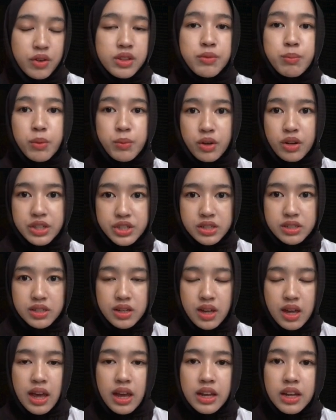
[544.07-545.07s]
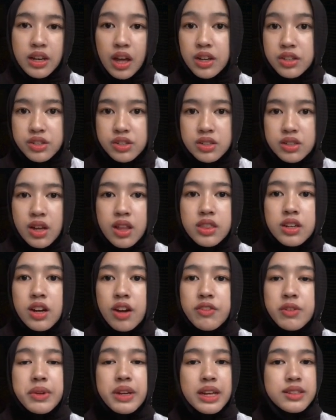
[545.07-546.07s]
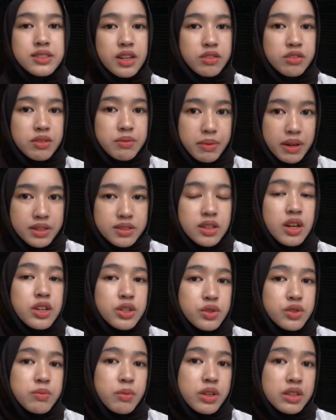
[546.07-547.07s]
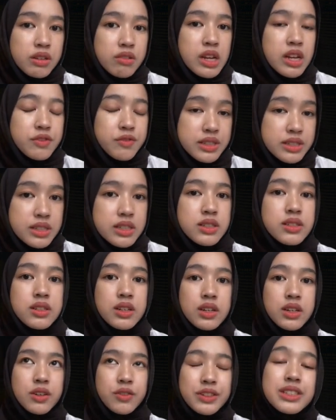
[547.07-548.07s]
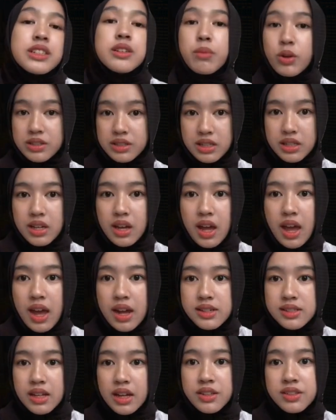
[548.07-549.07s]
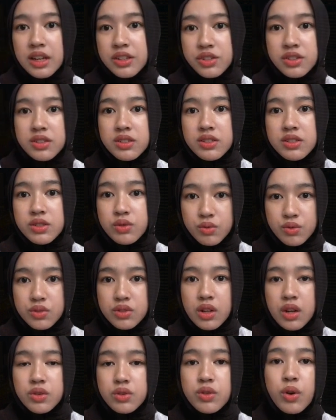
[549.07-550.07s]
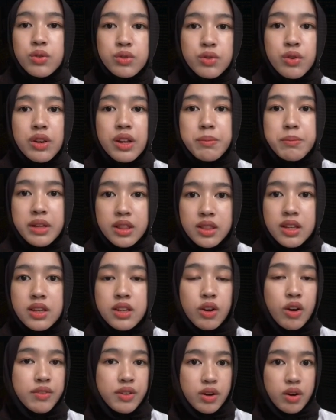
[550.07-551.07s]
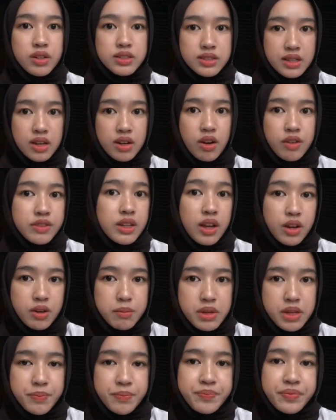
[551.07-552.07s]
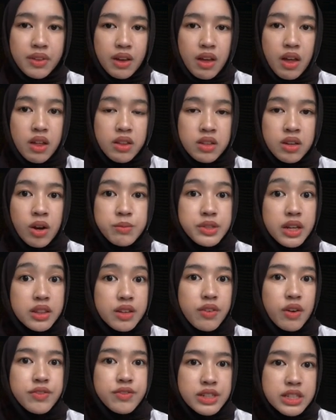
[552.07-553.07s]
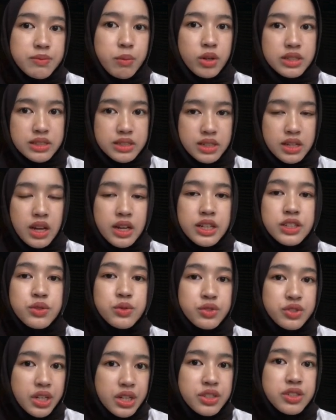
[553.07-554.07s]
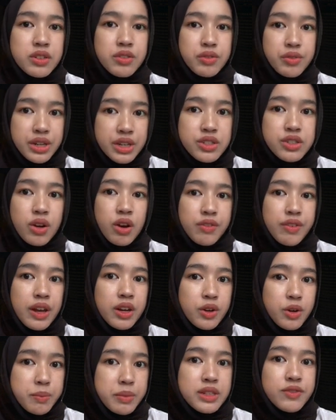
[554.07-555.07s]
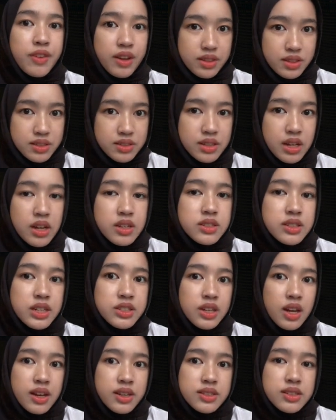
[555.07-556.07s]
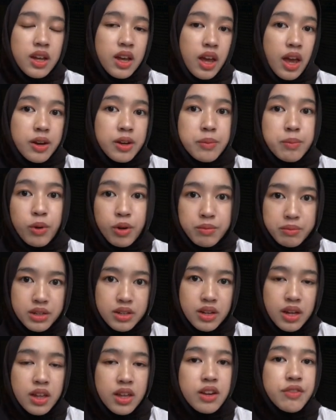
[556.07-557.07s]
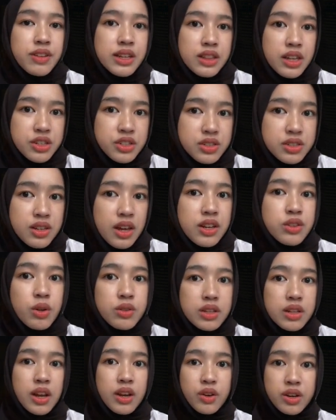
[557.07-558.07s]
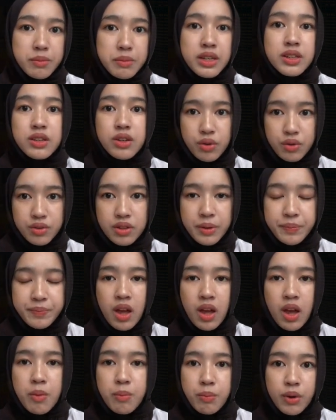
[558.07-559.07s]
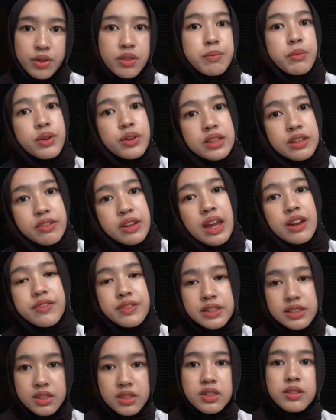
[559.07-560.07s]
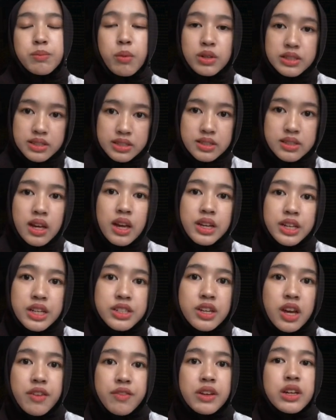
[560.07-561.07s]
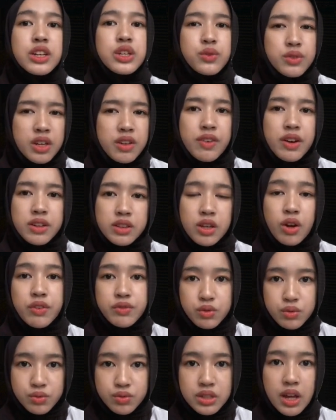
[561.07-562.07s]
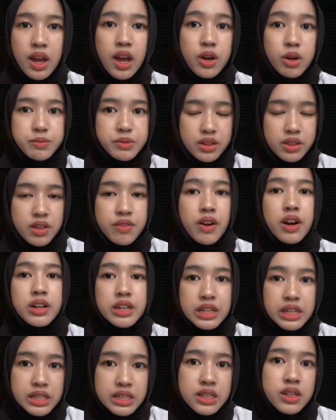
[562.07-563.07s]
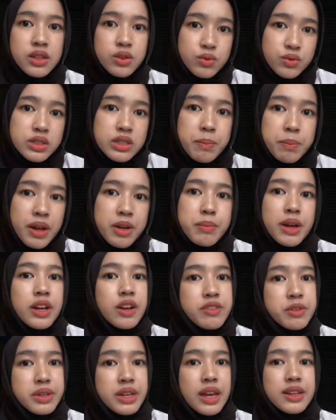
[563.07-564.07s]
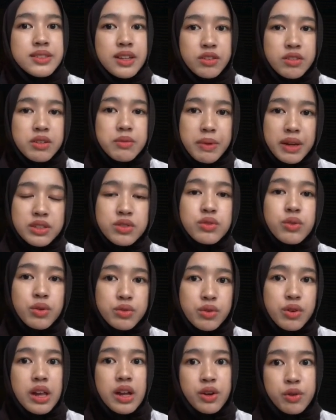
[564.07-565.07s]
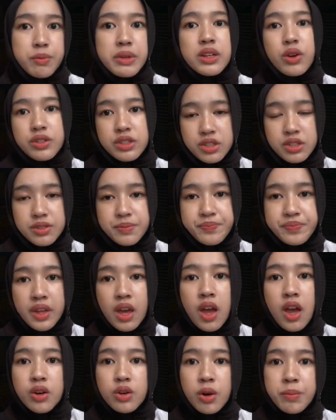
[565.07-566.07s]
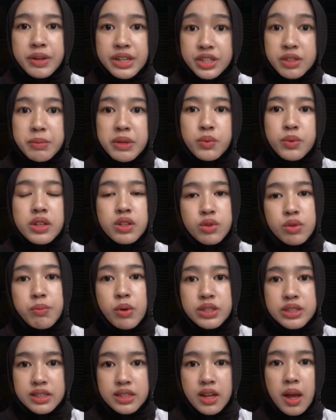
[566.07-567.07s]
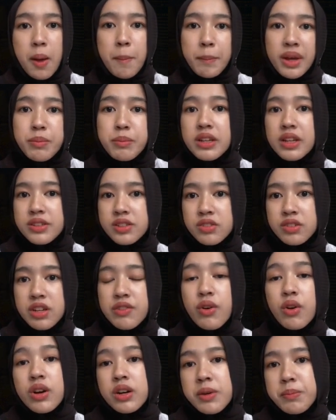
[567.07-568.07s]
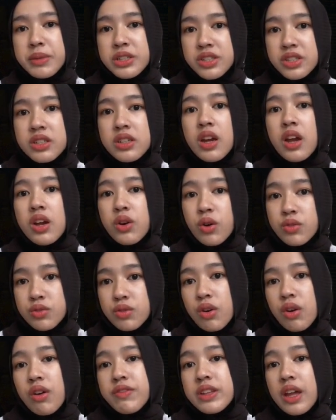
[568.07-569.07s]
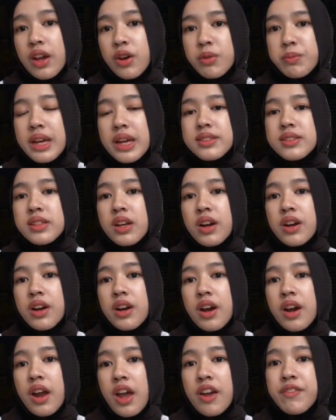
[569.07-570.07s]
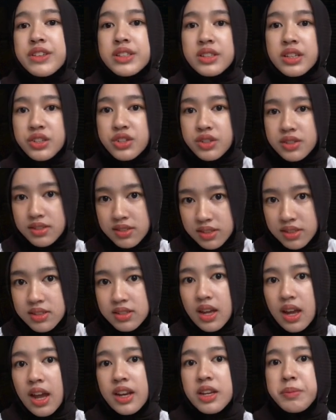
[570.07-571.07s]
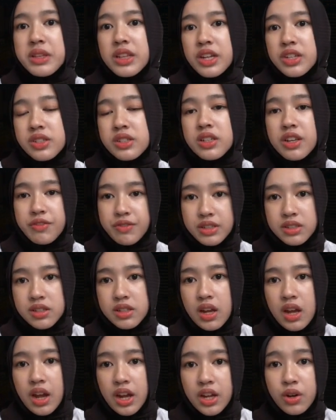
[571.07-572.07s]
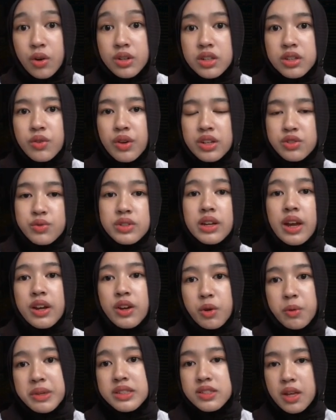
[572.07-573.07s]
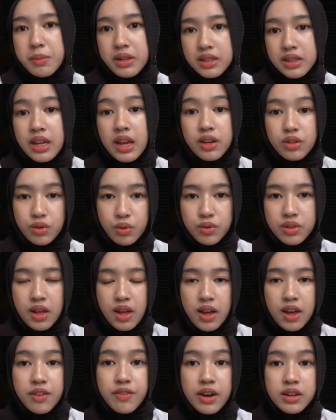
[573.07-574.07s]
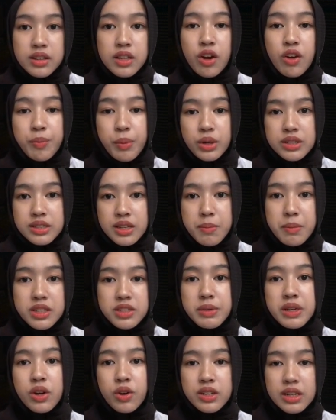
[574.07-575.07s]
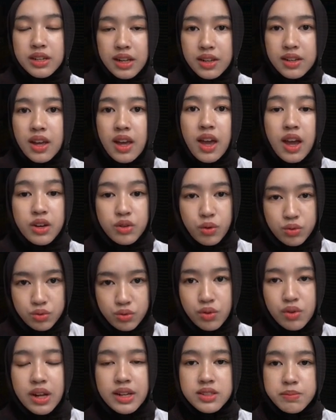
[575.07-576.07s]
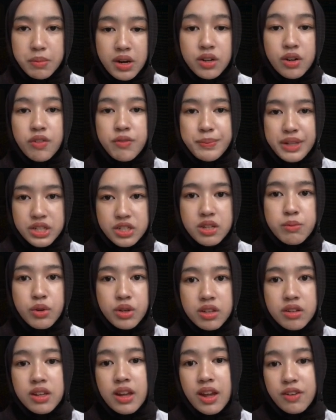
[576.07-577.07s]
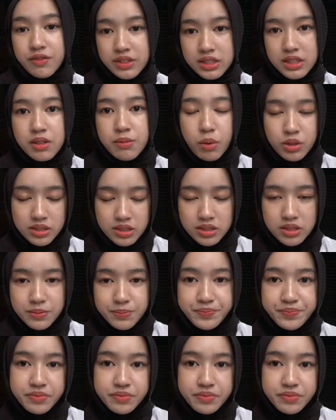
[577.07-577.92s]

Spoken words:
the population. In addition, the government and central banks use monetary and fiscal policy as essential tools to control and maintain the overall state of the economy. The objective of this policy is to change a range of economic factors such as unemployment, inflation, and total economic growth. Both monetary and fiscal policies, each having a unique variety of tools and objectives, are key tools applied by government and central banks to control economic conditions. Cooperation between the two policies may be necessary for accomplishing control of the economy as their efficaciousness and limitation different. In order to ensure economic stability and growth, a variety of policy must be coordinated and controlled as part of Malaysian monetary and fiscal policies.